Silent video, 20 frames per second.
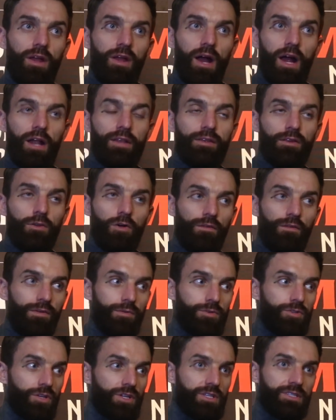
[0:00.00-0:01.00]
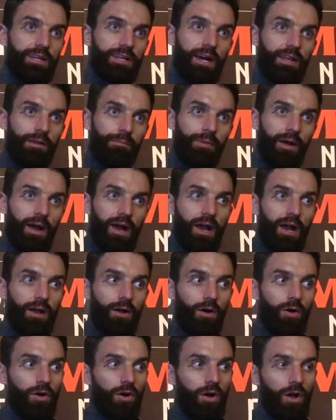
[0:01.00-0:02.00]
I didn't know if he was going to stand and bang
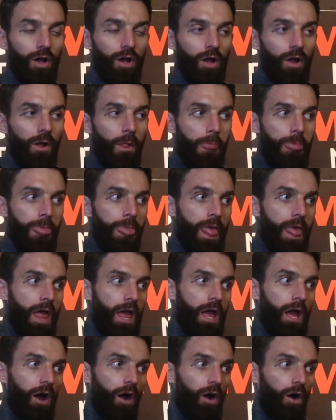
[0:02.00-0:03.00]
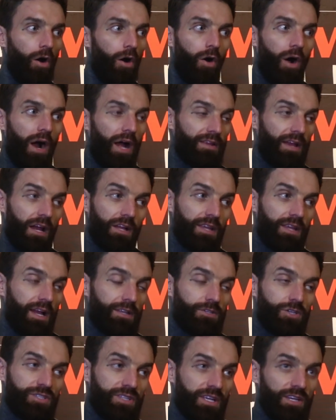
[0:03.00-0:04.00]
or I
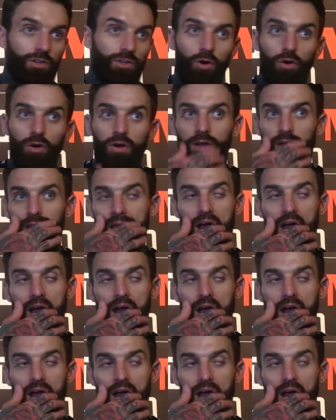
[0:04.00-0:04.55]
just didn't know.